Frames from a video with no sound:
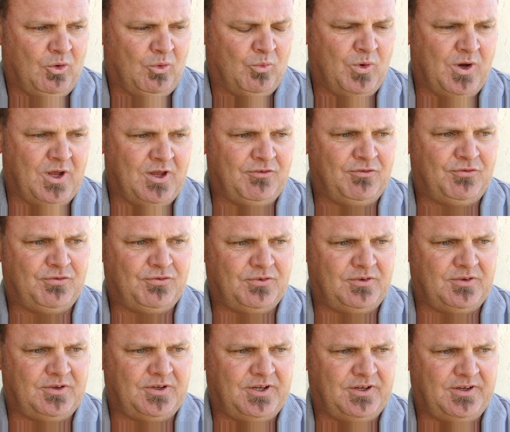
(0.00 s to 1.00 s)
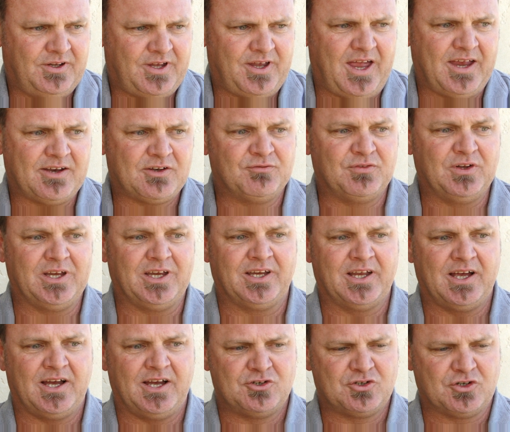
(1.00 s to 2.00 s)
We've actively
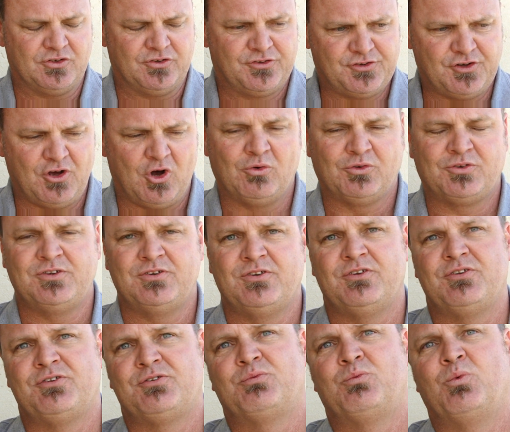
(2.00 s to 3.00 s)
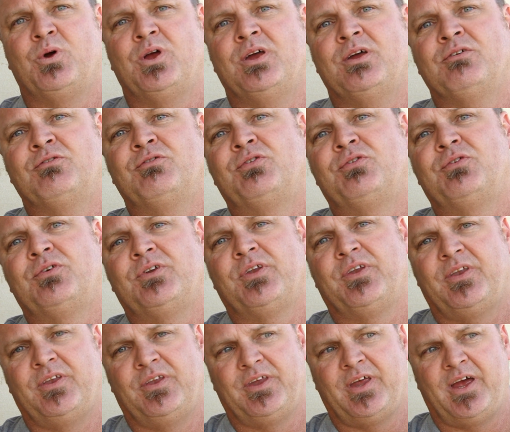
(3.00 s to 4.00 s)
engaged consultants, we've
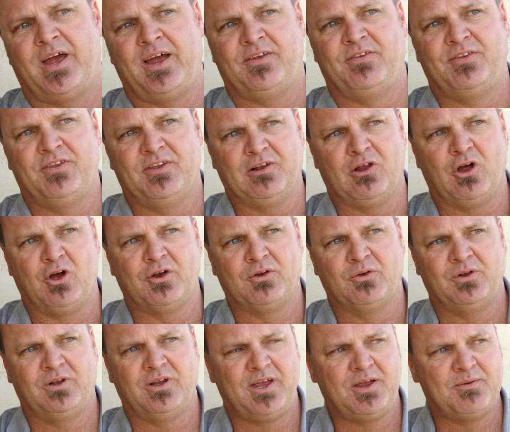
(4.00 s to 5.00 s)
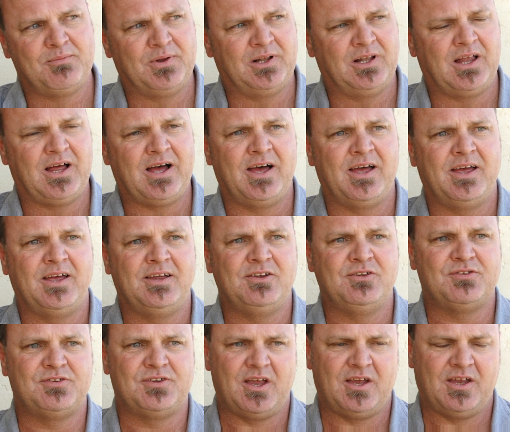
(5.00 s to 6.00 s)
had the local
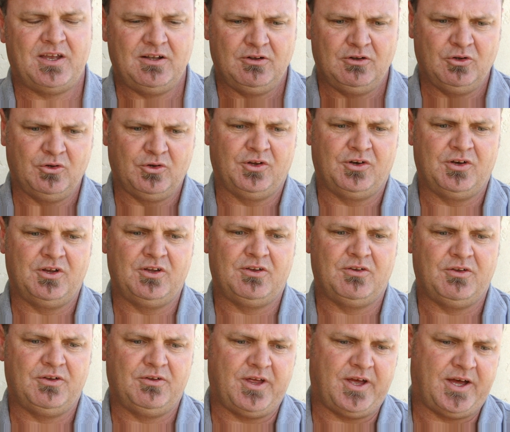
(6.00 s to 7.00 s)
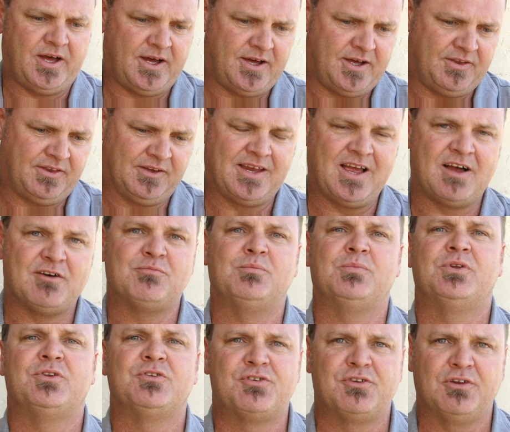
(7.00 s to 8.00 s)
MLAs look at it, the
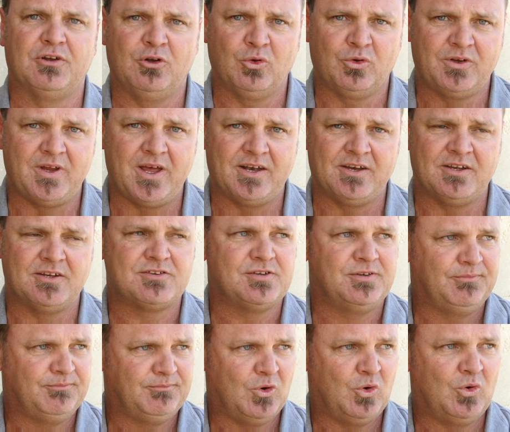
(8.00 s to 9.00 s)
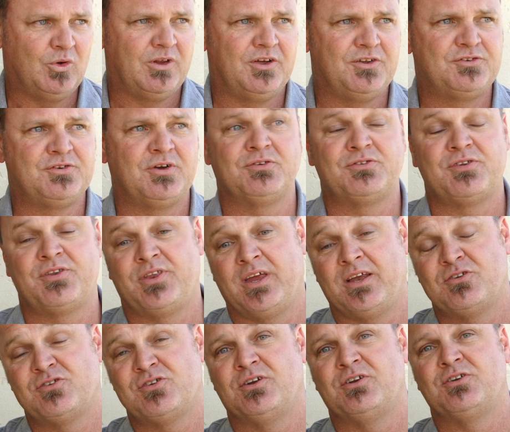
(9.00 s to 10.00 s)
government's looked at it, all those types of
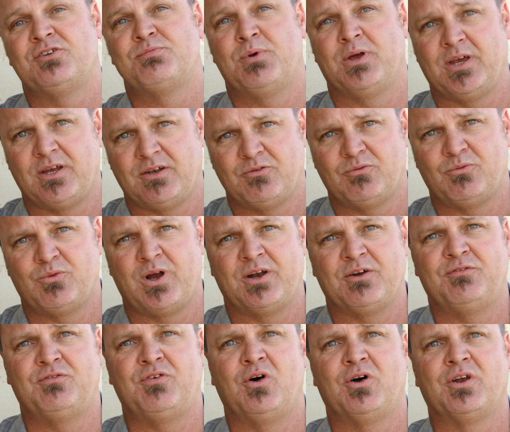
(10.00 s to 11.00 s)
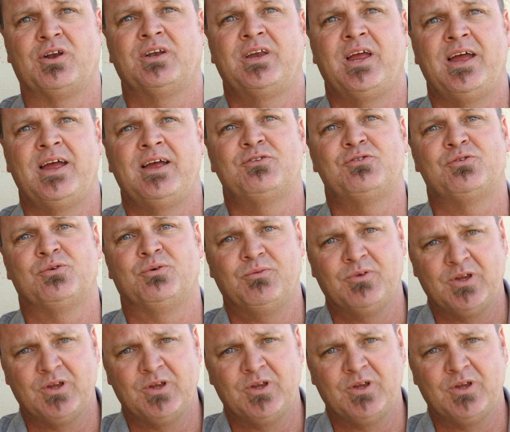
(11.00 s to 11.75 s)
things, and it's been ratified at council.